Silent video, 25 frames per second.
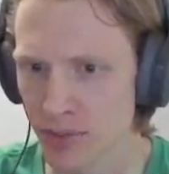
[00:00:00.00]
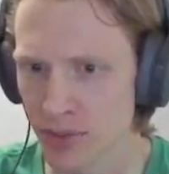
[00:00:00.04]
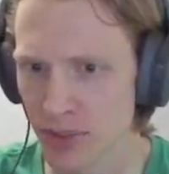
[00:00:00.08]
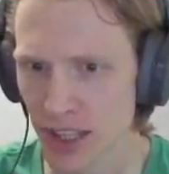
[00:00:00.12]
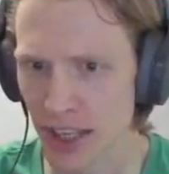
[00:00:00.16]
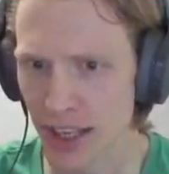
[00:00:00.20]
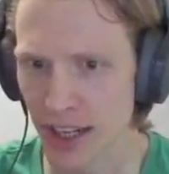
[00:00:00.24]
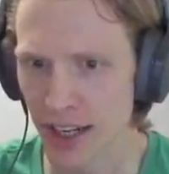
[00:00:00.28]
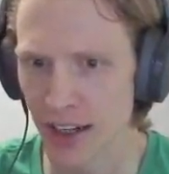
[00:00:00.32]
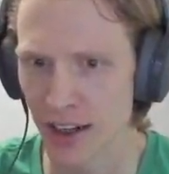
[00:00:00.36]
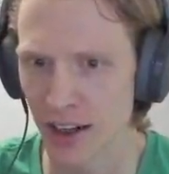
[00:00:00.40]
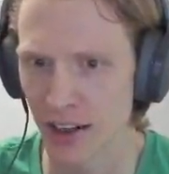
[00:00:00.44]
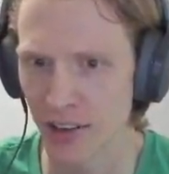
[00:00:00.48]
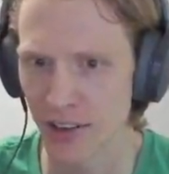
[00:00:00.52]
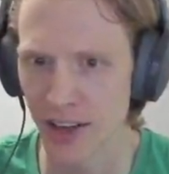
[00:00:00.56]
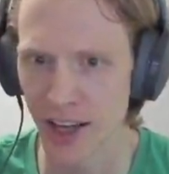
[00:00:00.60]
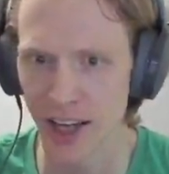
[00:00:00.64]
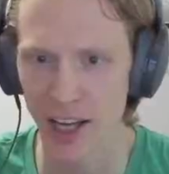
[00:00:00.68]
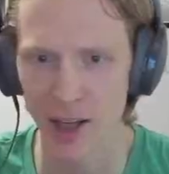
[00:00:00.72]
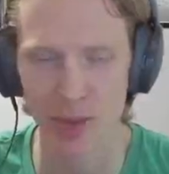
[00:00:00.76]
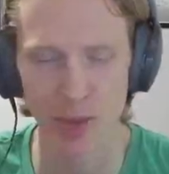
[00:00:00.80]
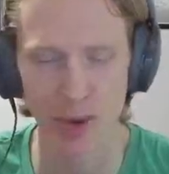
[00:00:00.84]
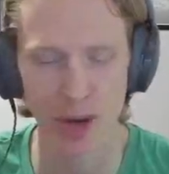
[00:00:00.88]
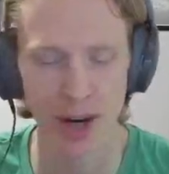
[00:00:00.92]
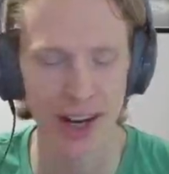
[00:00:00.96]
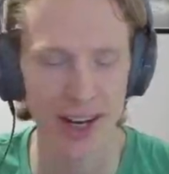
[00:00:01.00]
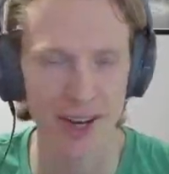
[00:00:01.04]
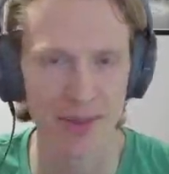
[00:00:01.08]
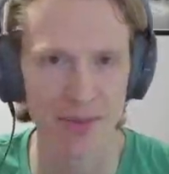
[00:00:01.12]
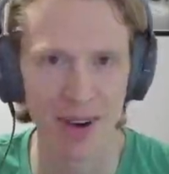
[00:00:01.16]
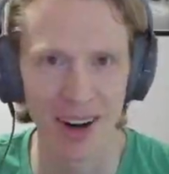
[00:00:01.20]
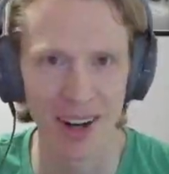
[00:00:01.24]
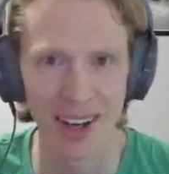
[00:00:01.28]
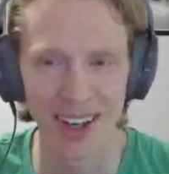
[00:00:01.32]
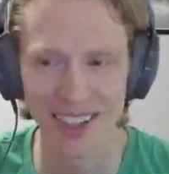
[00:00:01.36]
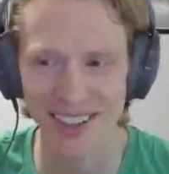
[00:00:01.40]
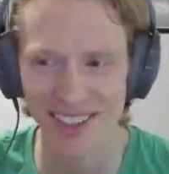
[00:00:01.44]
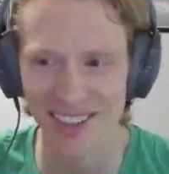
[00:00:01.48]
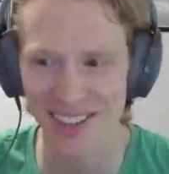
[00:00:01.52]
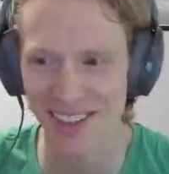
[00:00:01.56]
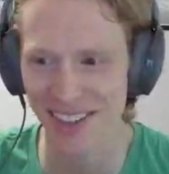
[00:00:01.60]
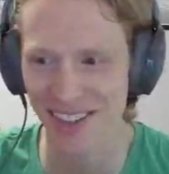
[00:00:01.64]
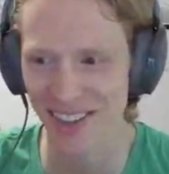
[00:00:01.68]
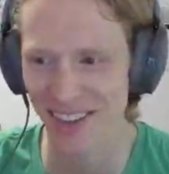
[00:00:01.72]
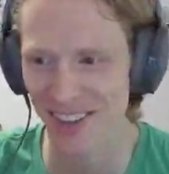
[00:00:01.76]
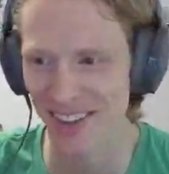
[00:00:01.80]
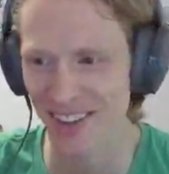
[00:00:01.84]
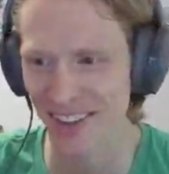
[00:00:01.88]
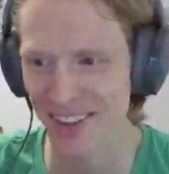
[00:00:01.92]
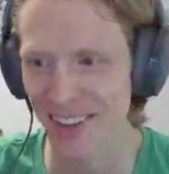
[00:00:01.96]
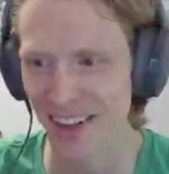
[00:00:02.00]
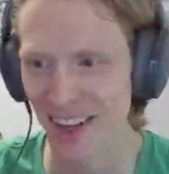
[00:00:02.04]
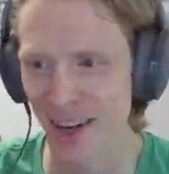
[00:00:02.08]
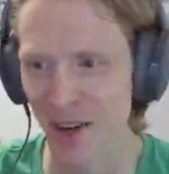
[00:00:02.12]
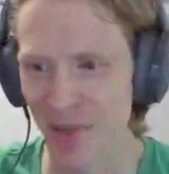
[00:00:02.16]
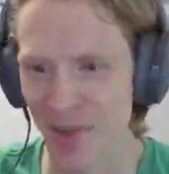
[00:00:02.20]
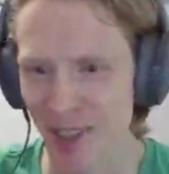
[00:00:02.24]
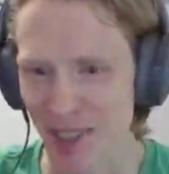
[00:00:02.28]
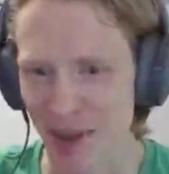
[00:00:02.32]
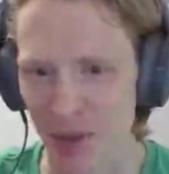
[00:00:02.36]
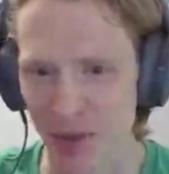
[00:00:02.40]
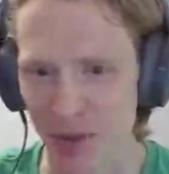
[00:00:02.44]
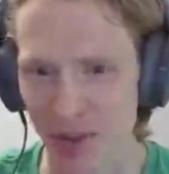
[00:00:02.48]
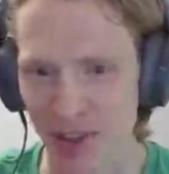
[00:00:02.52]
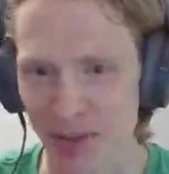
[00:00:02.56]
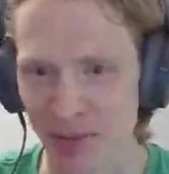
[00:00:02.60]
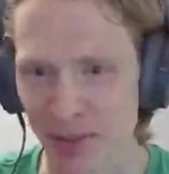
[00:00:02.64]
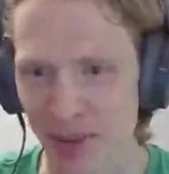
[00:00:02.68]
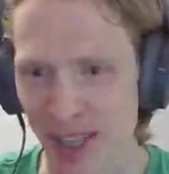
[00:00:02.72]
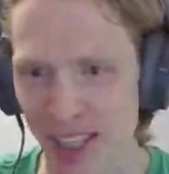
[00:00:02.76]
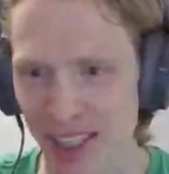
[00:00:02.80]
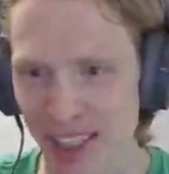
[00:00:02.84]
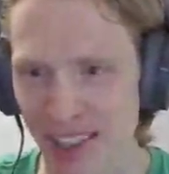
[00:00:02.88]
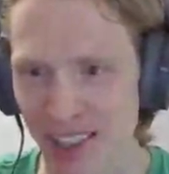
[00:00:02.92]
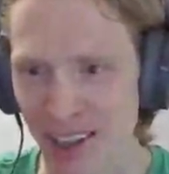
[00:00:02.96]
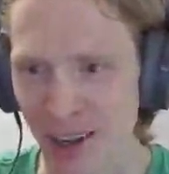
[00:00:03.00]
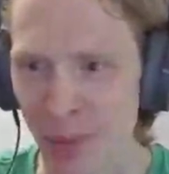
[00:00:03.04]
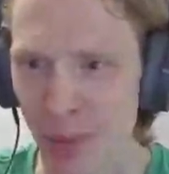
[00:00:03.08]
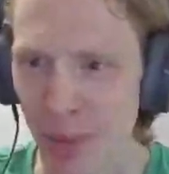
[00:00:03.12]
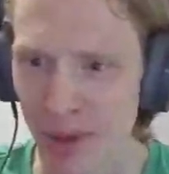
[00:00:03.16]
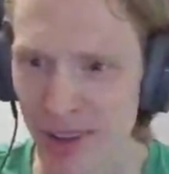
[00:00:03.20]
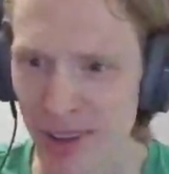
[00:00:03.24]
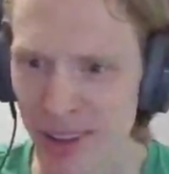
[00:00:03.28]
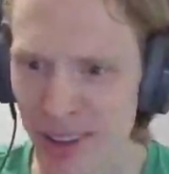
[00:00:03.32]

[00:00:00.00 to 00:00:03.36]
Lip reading: get hit on the head by a monster and not be able to make it up.